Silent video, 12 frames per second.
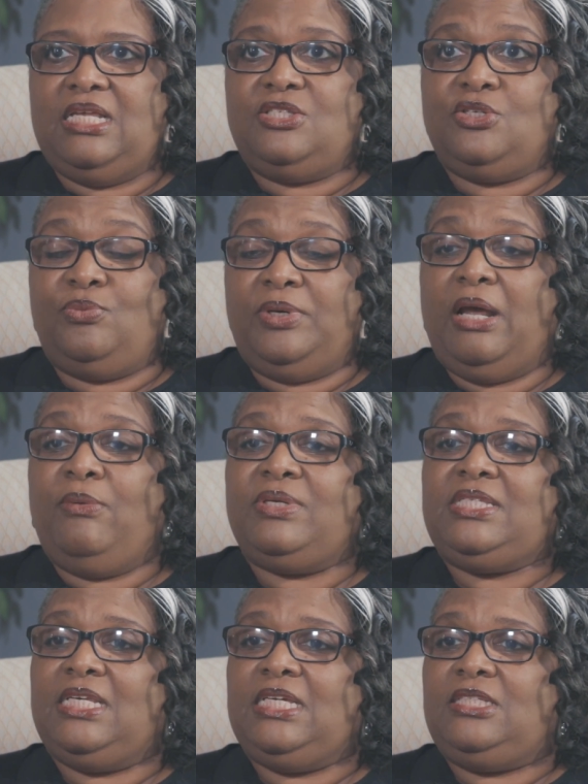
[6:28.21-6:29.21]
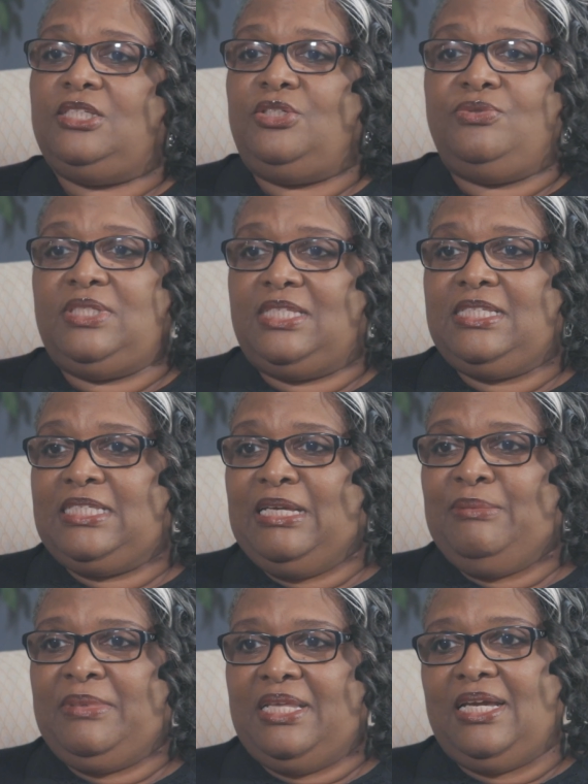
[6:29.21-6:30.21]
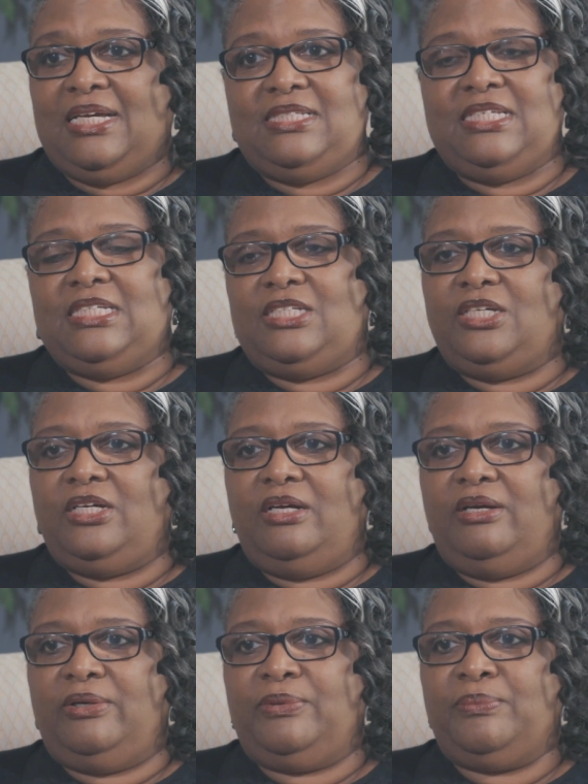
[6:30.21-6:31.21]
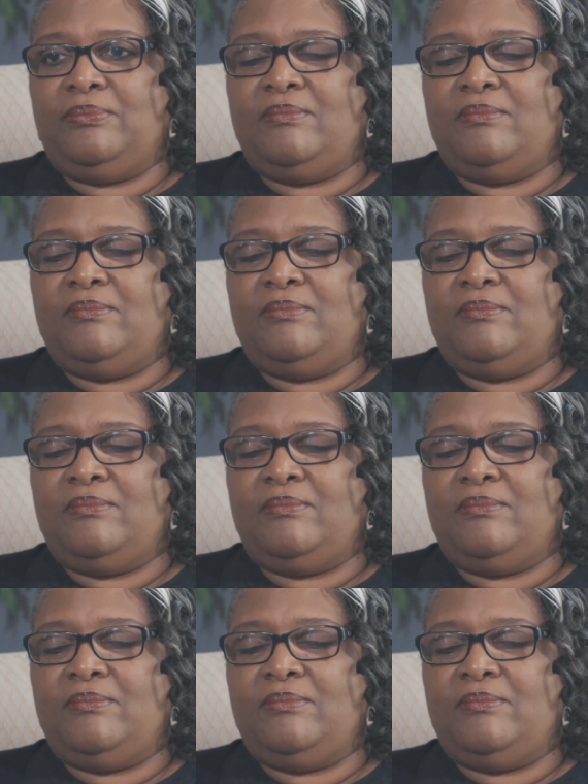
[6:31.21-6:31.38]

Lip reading: And so what I would say to you is the same thing I said to her.